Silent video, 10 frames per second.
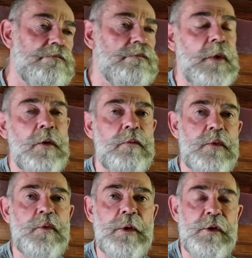
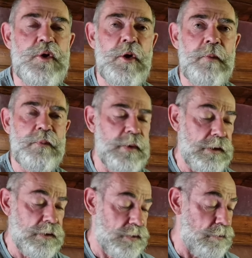doing a job,
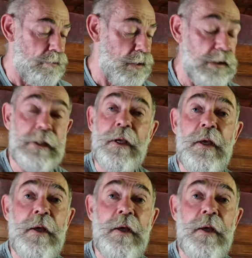getting some money,